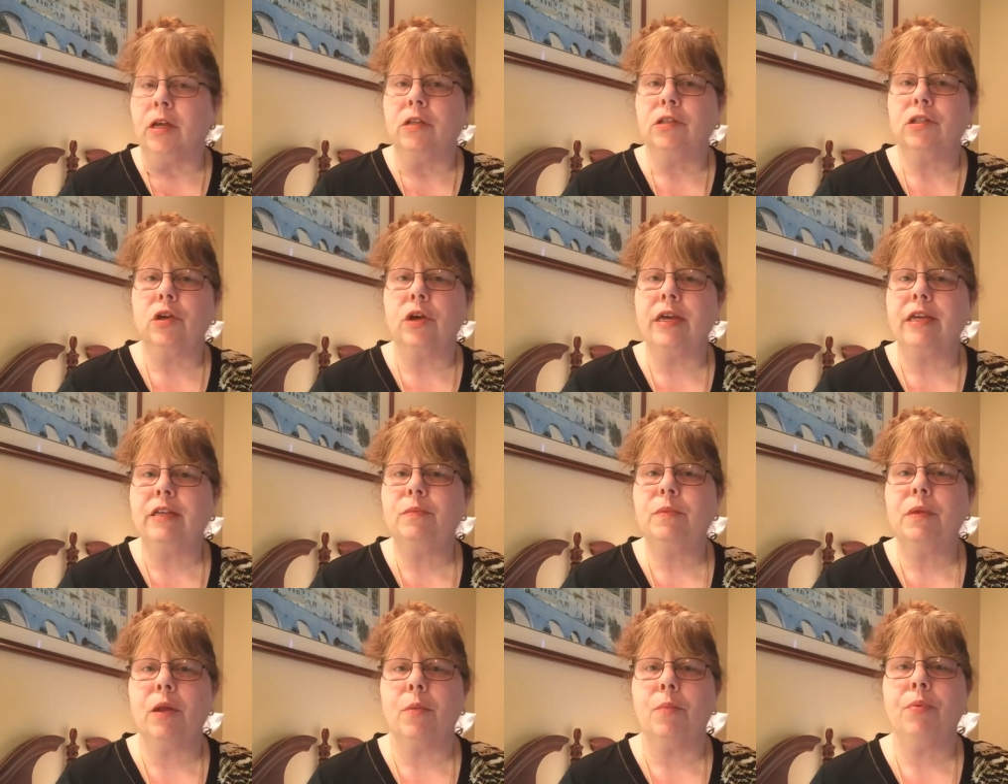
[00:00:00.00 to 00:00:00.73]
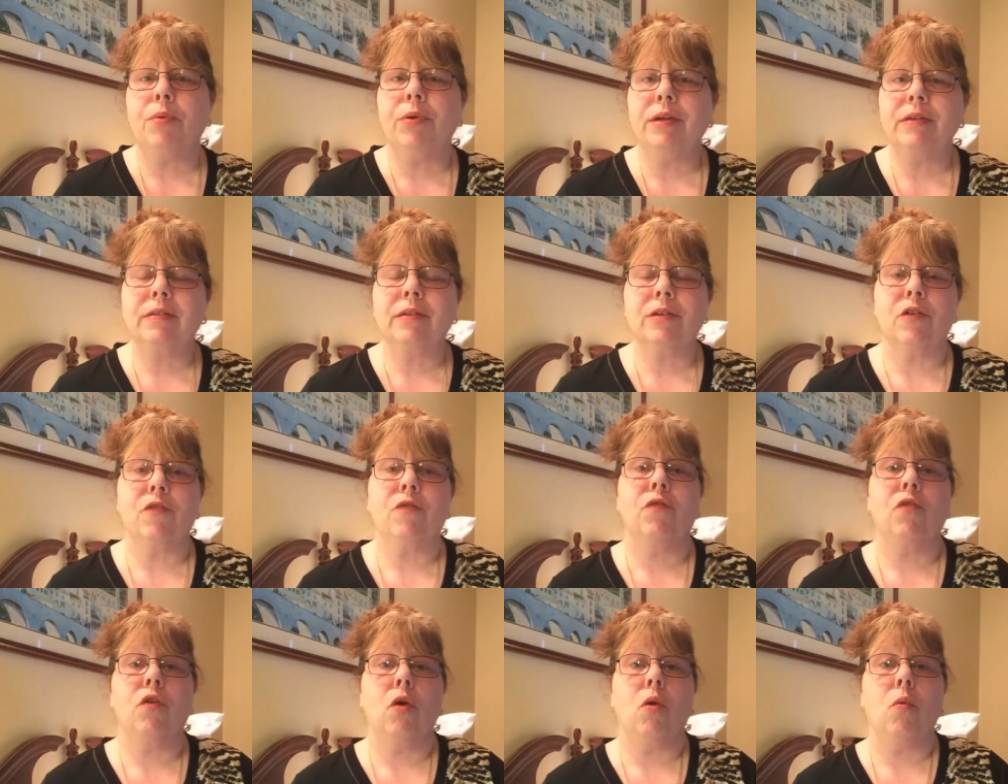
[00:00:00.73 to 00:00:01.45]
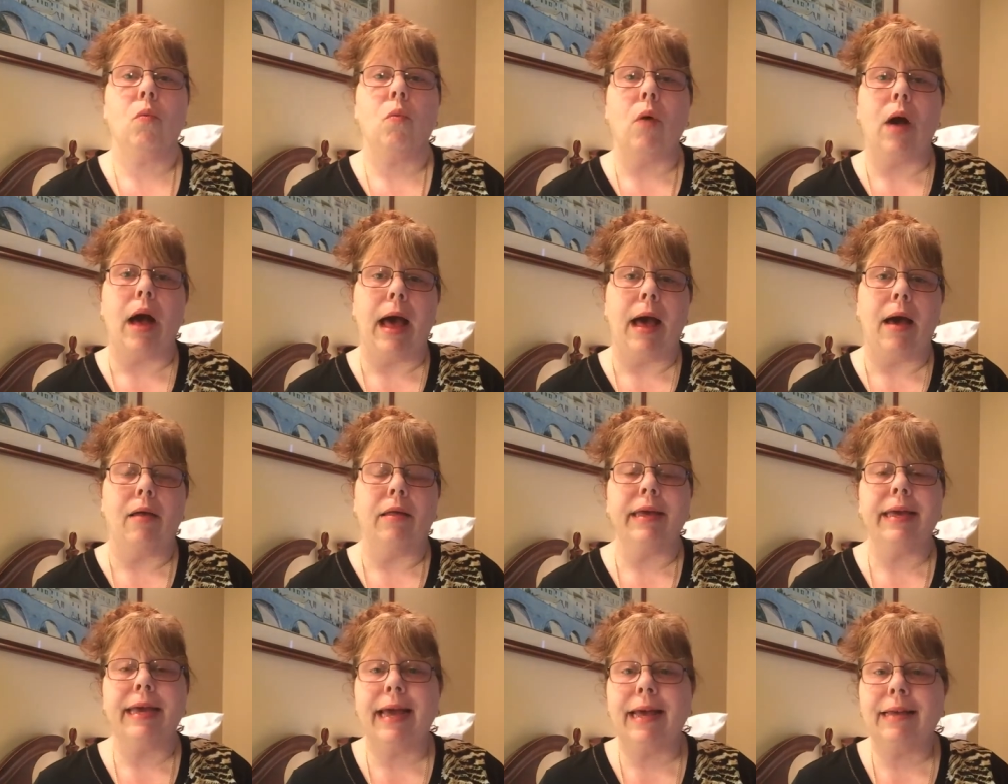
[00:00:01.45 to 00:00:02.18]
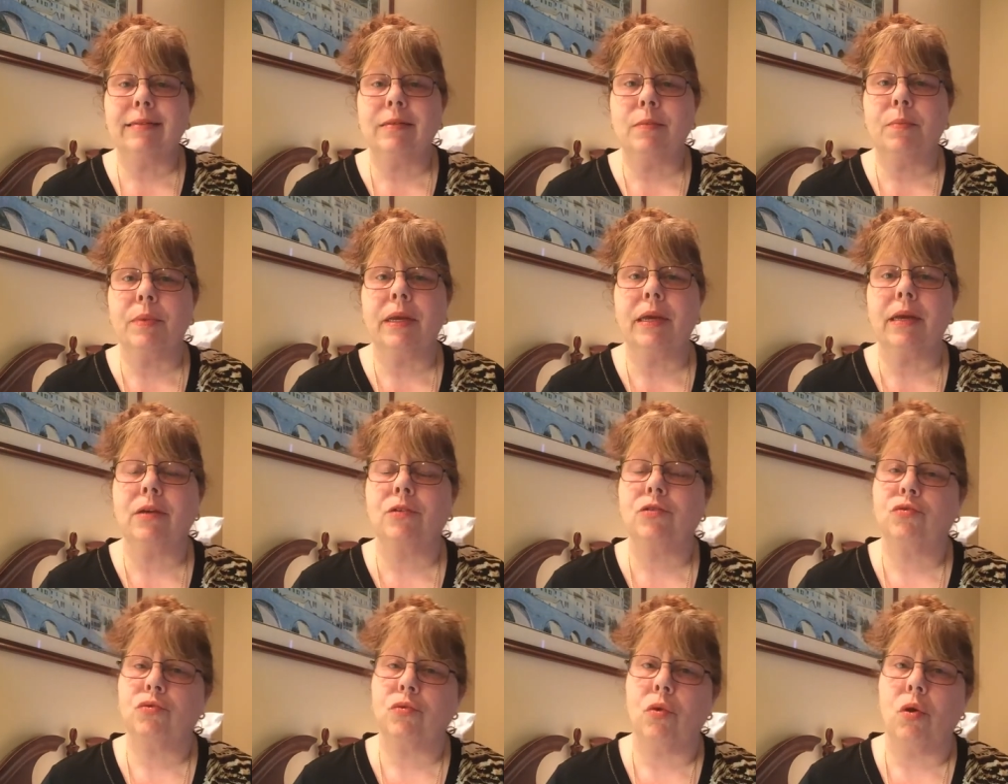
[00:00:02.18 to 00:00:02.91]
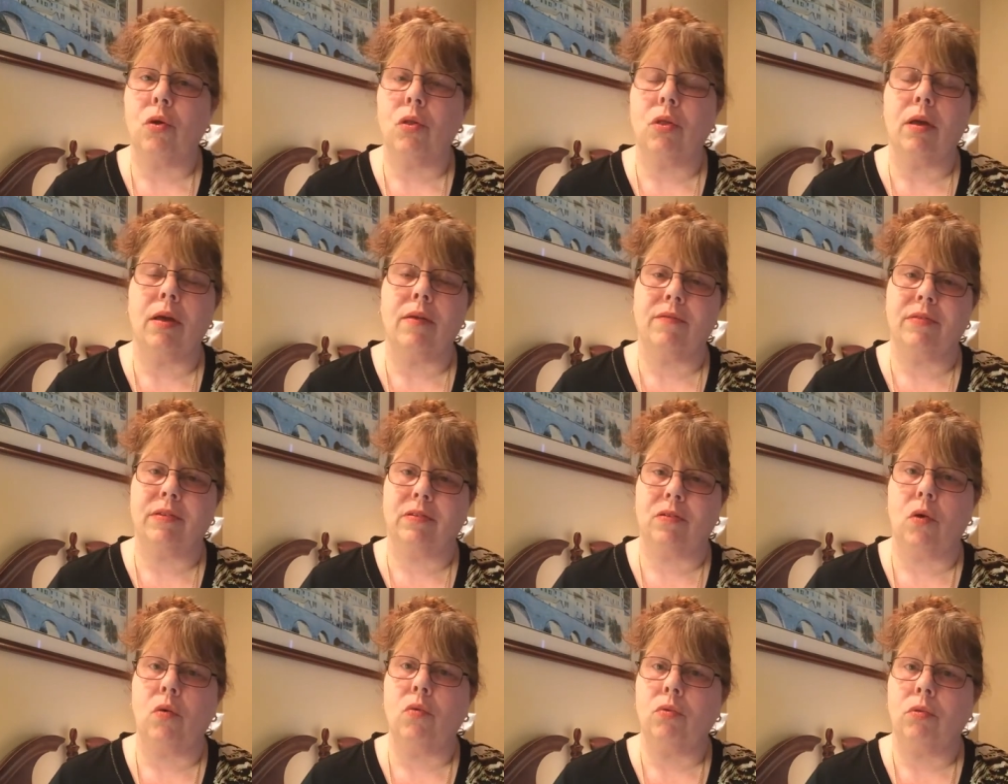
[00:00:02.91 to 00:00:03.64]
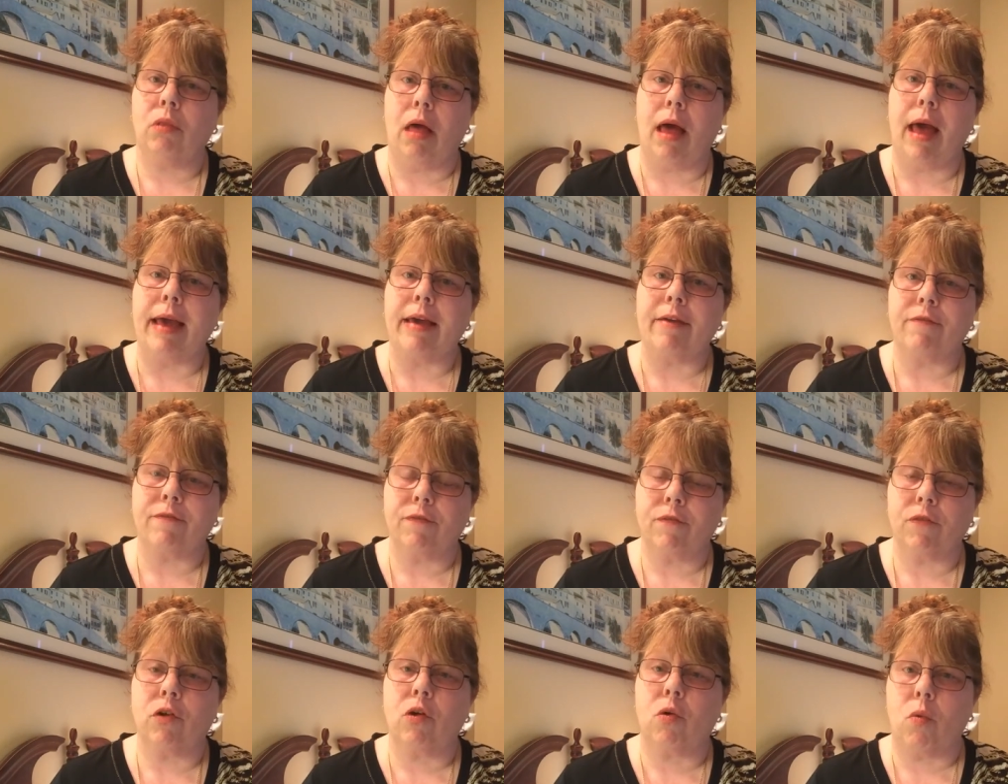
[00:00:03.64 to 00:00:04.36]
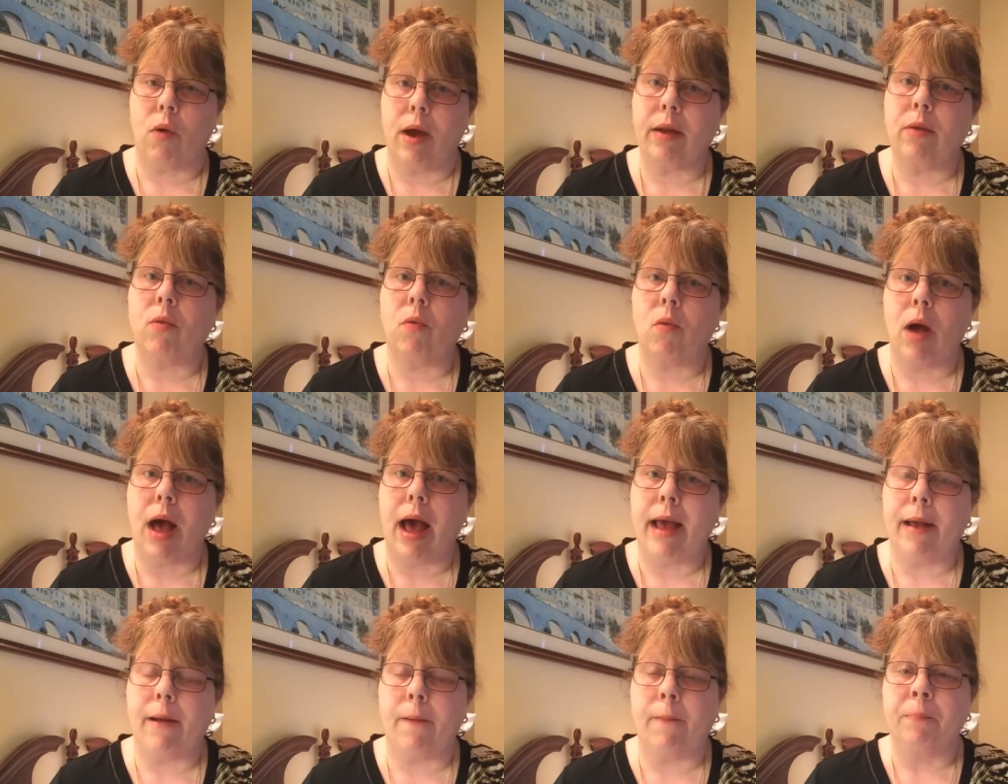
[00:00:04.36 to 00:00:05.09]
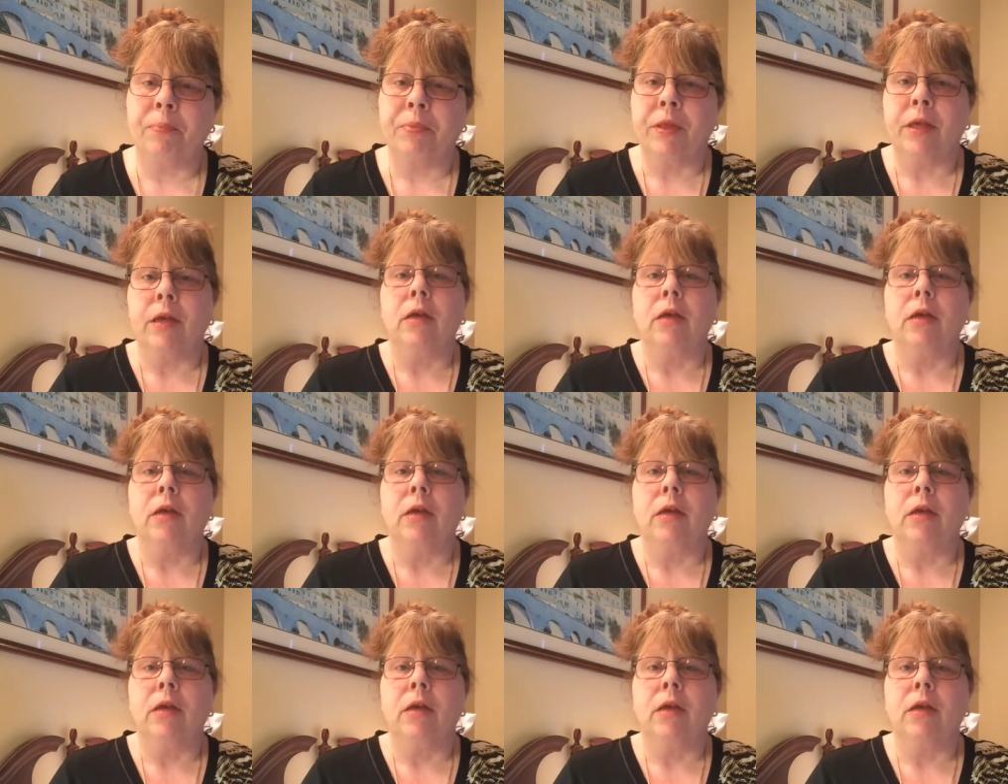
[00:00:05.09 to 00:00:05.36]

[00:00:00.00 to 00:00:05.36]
So he's been a prisoner for a while. He hasn't been in control of his own life for quite a while.